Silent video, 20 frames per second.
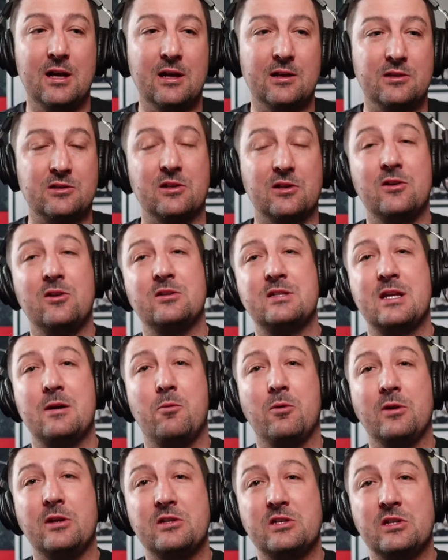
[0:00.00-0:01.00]
So those that
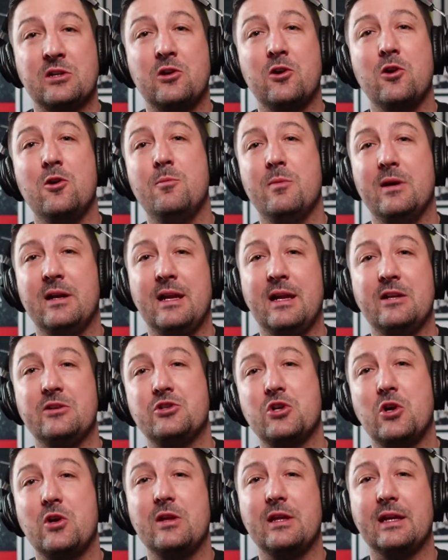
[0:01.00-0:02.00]
wanted to come and
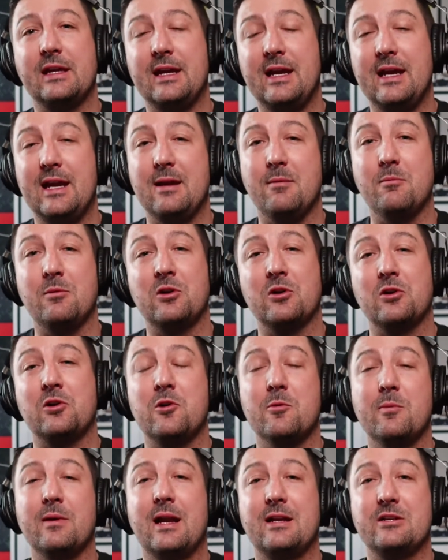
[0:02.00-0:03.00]
enjoy the game could
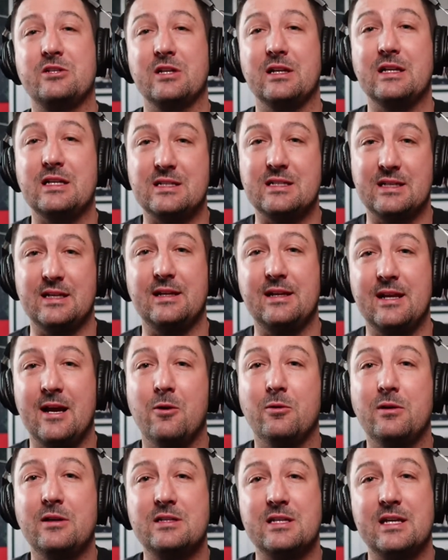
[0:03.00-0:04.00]
come and actually sit
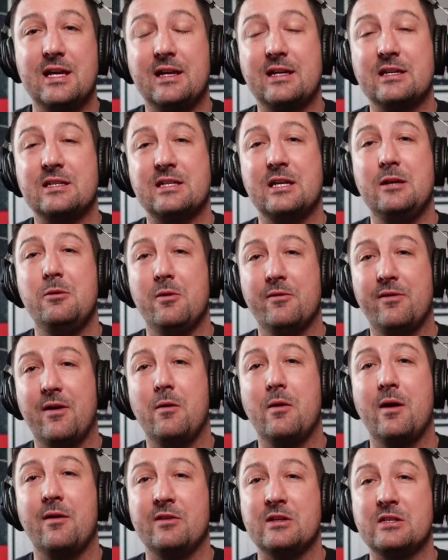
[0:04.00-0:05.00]
down and take a seat without
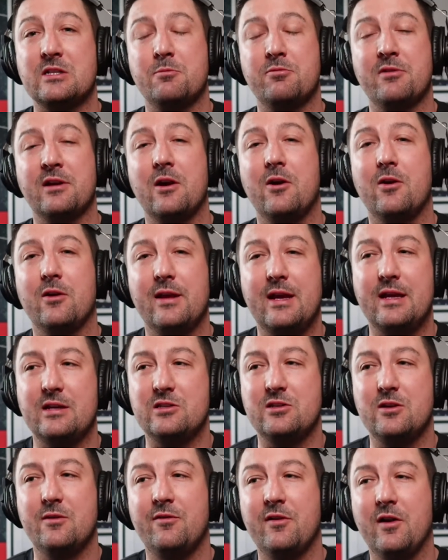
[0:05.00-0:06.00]
having to bring all their
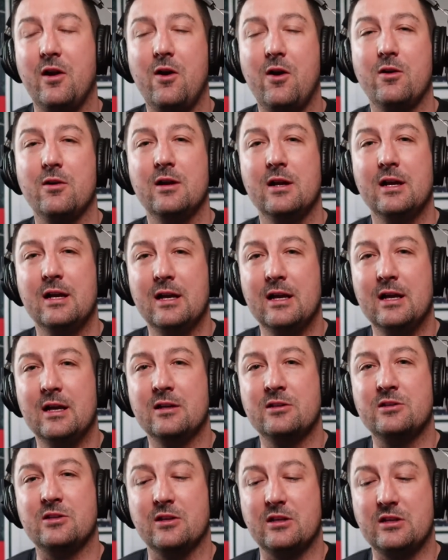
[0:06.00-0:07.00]
stuff along.
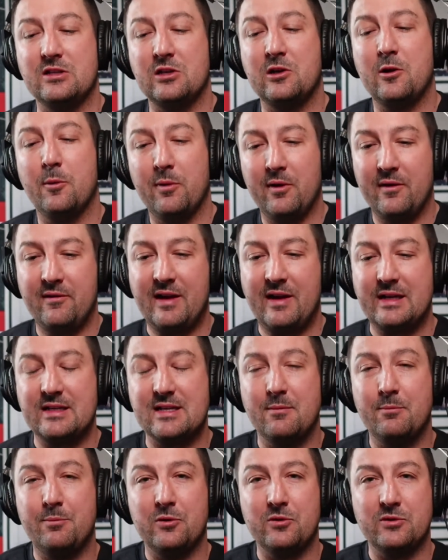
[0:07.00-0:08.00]
So there's a couple of
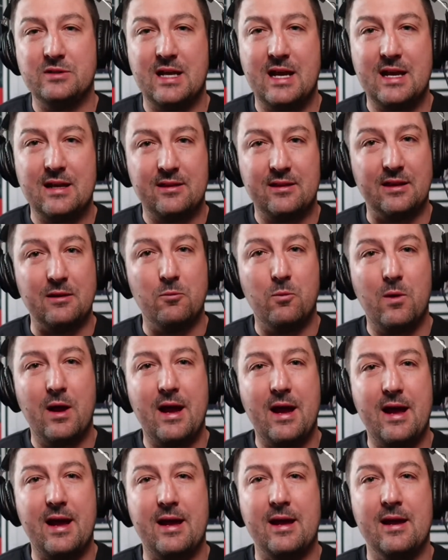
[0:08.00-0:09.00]
examples there, I think,
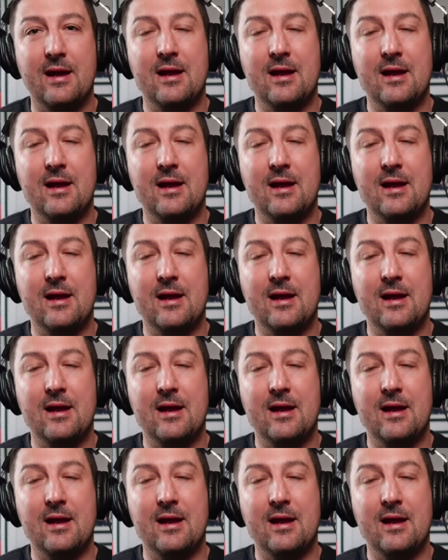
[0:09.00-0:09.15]
where